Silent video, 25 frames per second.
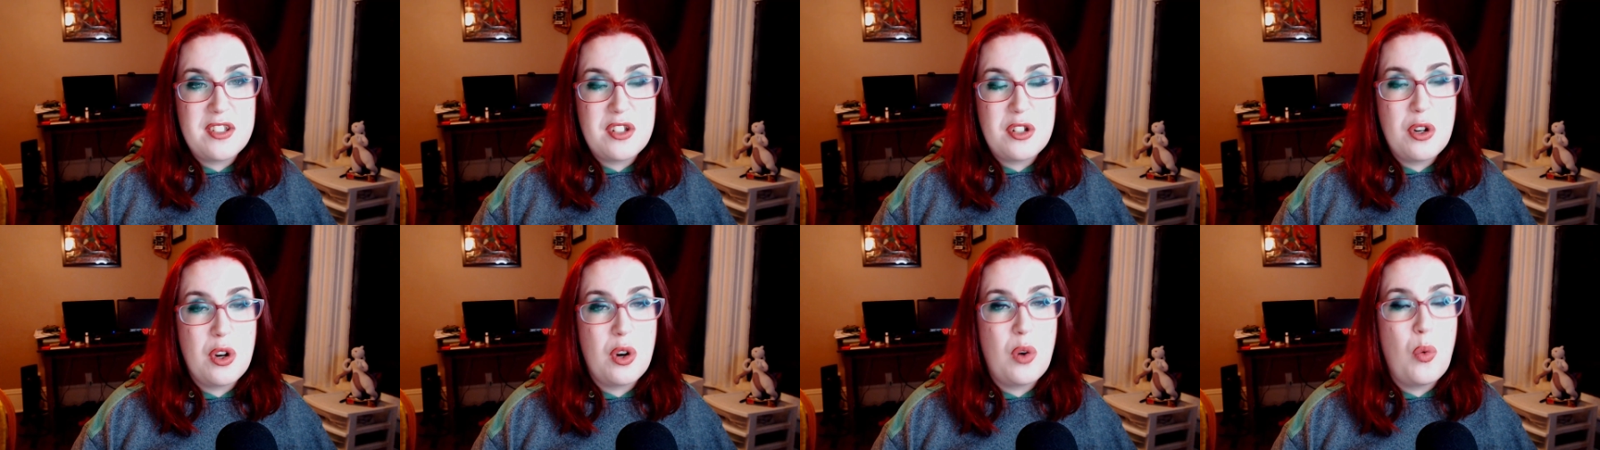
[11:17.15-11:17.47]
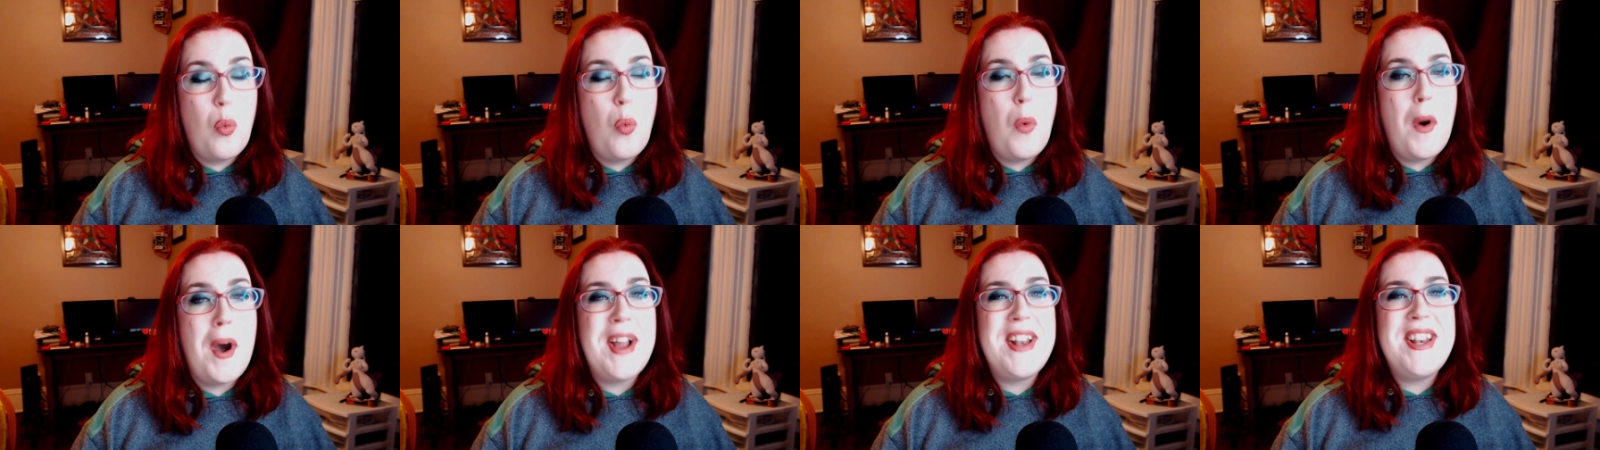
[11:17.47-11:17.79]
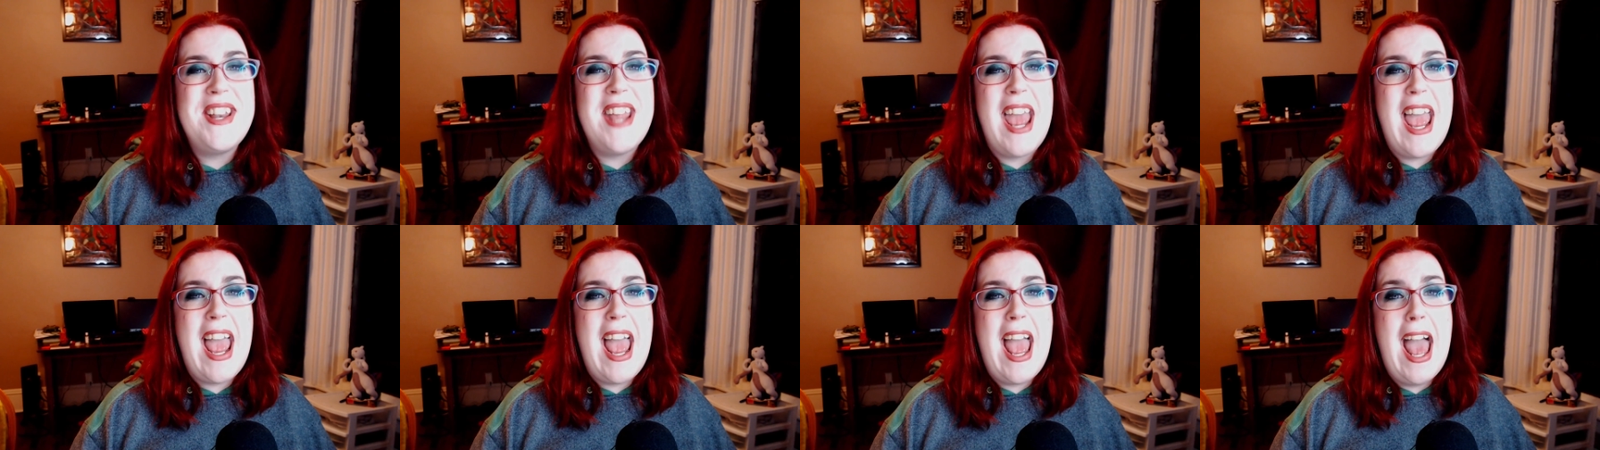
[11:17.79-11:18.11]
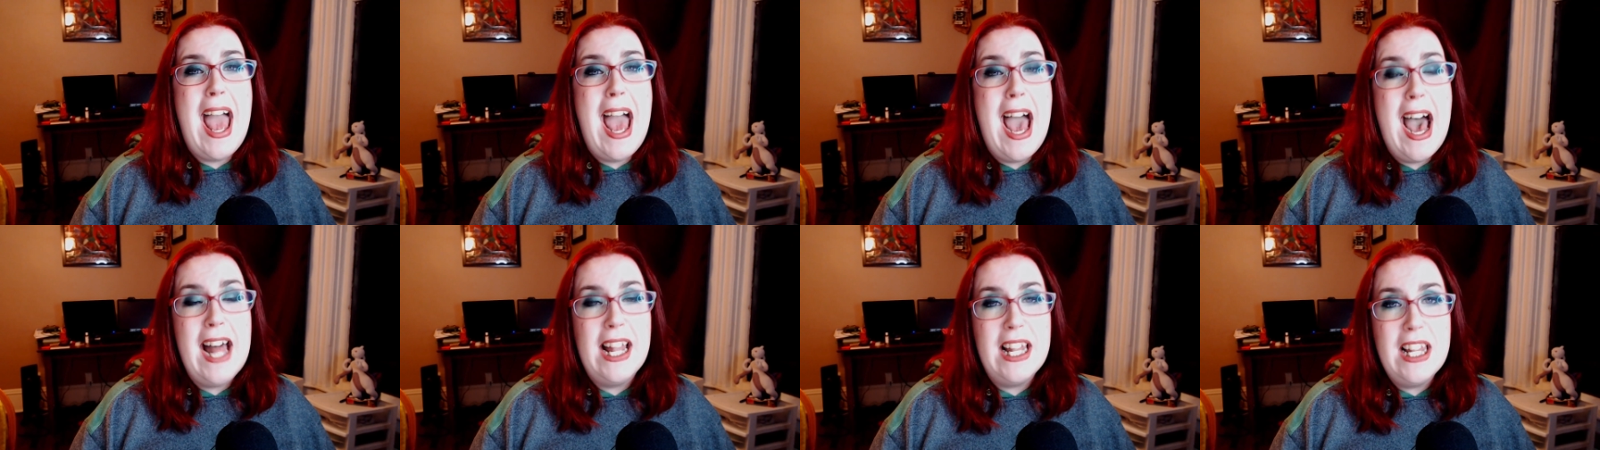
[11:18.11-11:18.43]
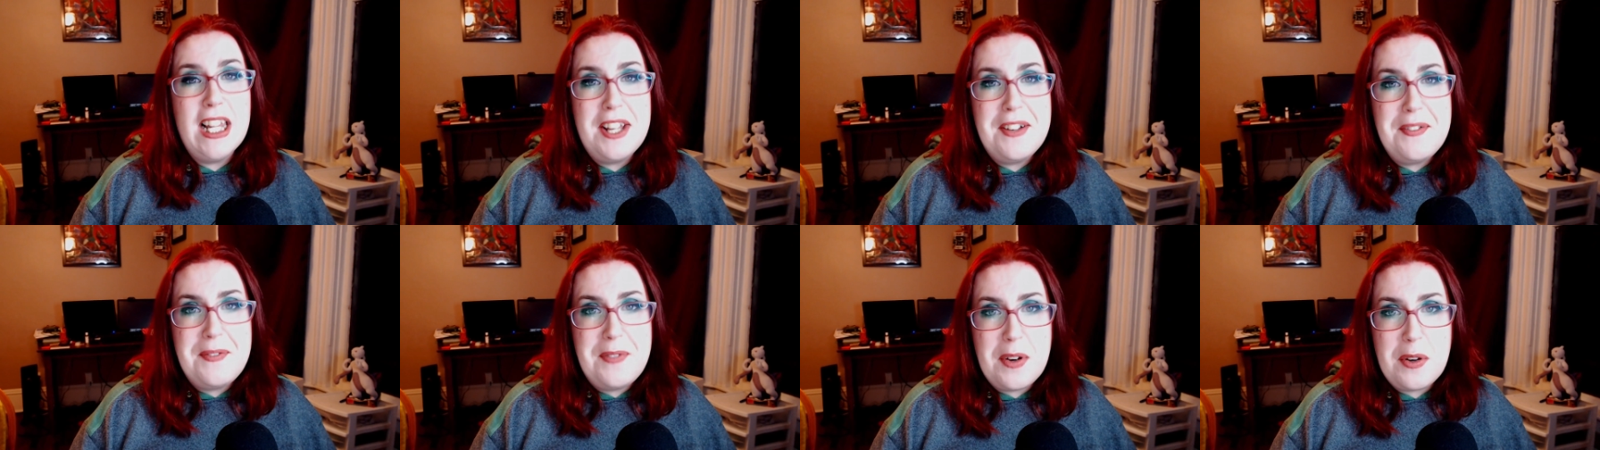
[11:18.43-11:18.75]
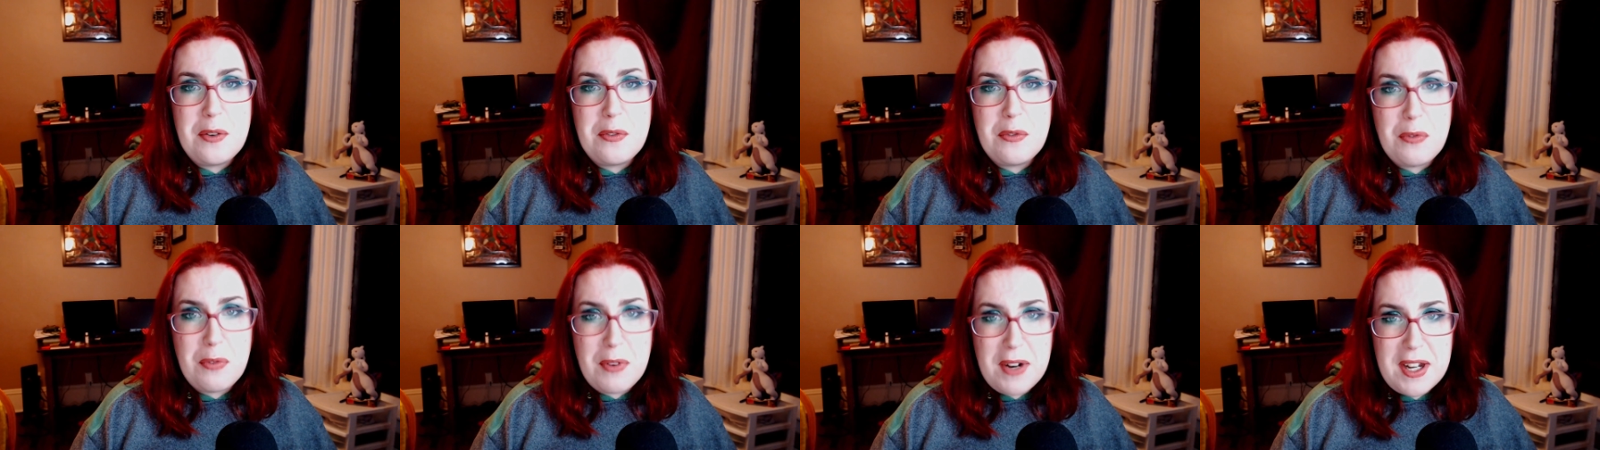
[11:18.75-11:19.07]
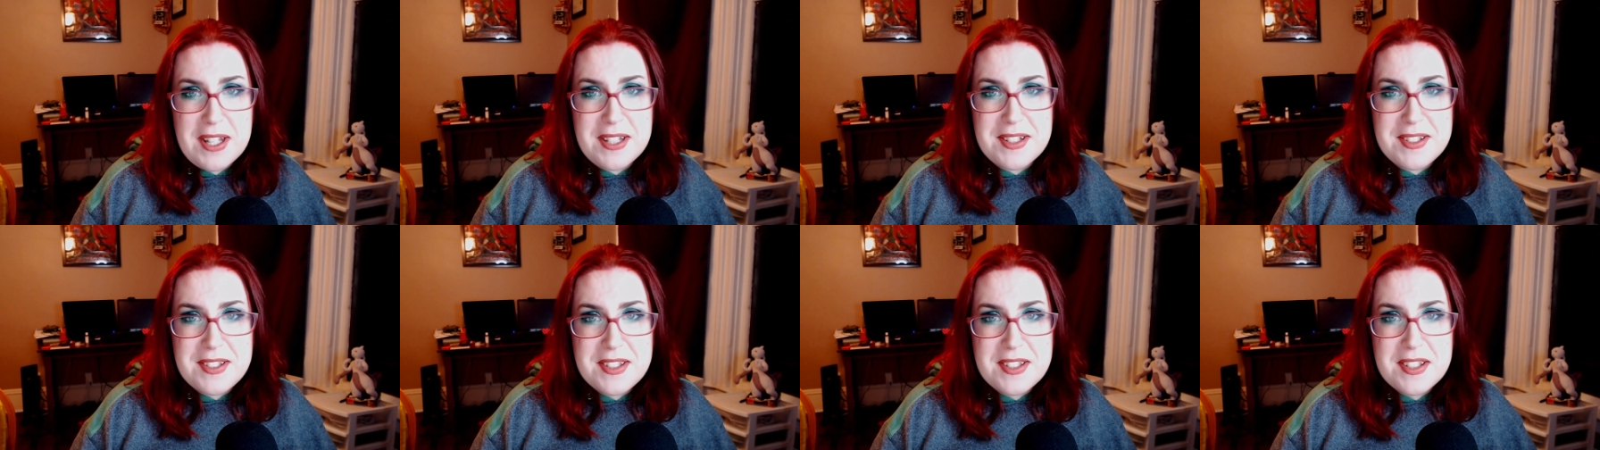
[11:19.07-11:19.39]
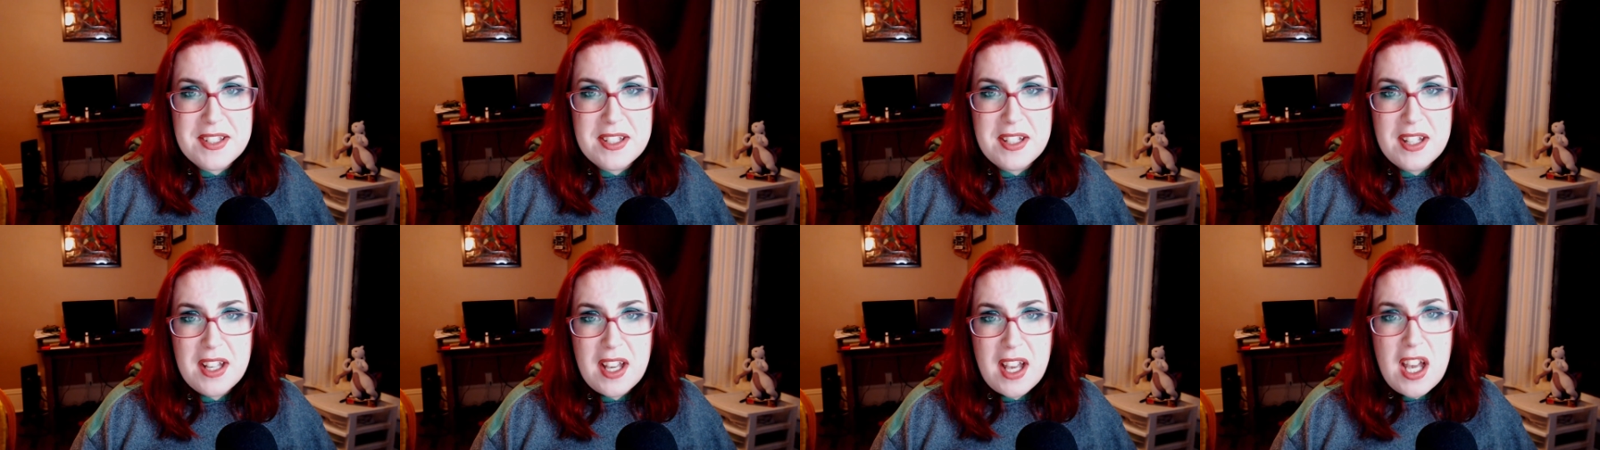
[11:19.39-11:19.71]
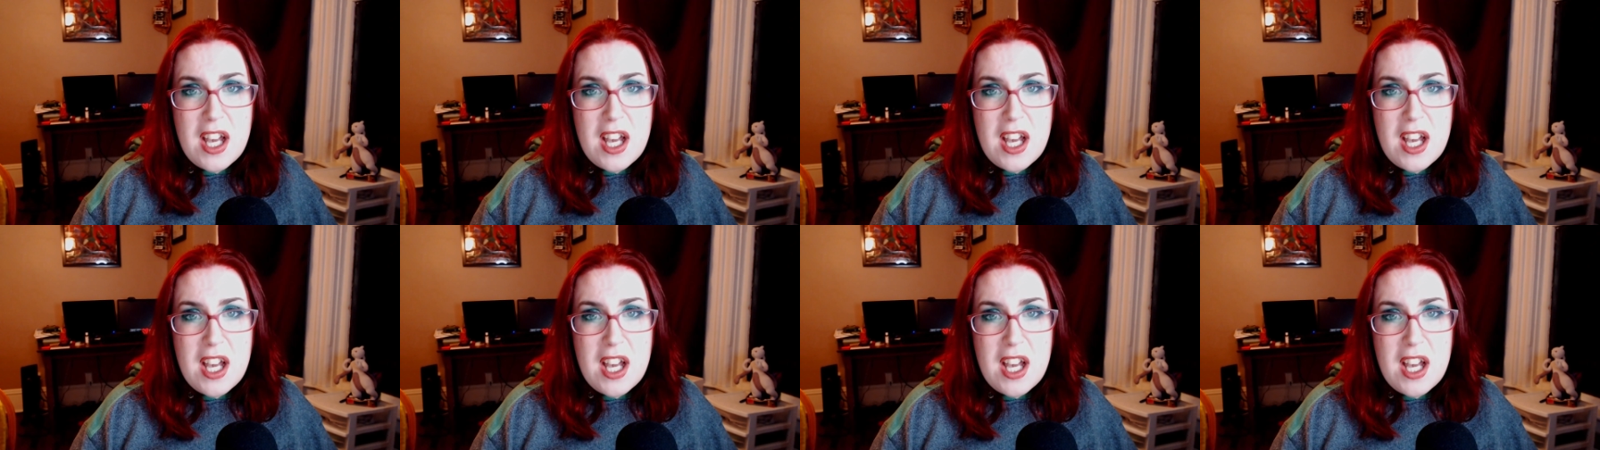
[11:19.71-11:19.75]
took one hell of a risk